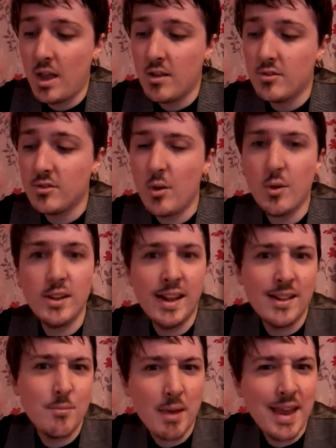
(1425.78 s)
So you
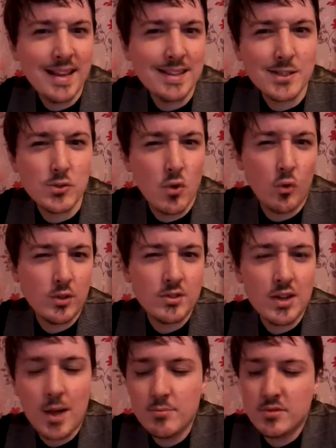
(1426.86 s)
needn't be in the store all the
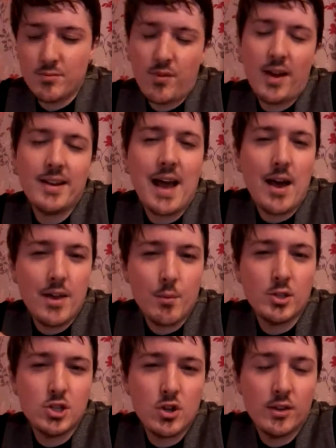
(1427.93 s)
time to find out.
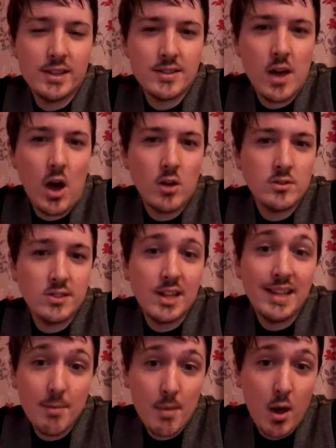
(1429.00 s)
Once you've got these cards, they'll
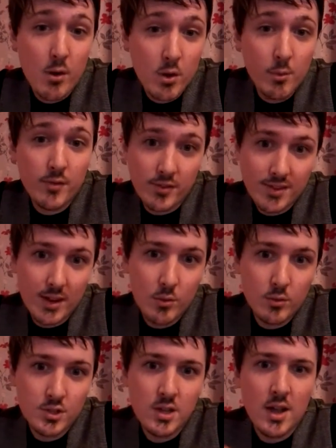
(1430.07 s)
email you with the
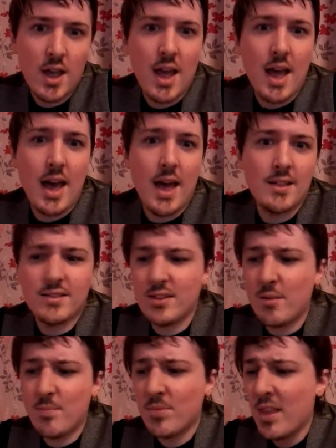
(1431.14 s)
deals. And
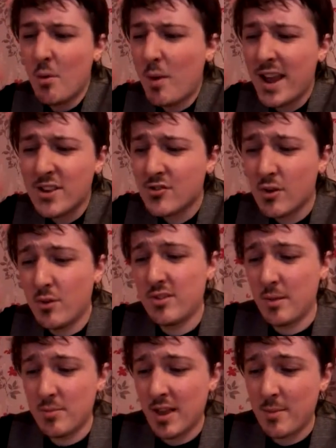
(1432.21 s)
Waitrose,
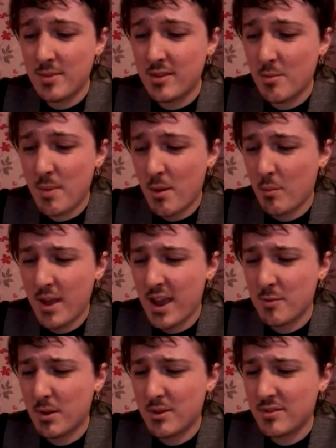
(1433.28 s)
sometimes it's a bit weird
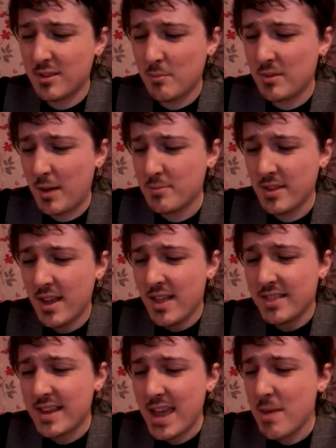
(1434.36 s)
because sometimes
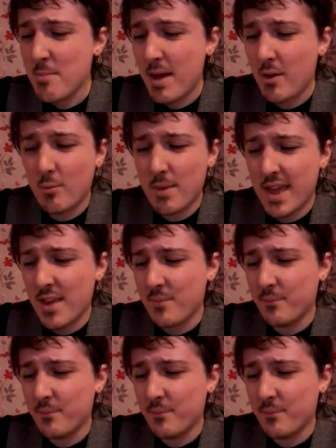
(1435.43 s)
they email me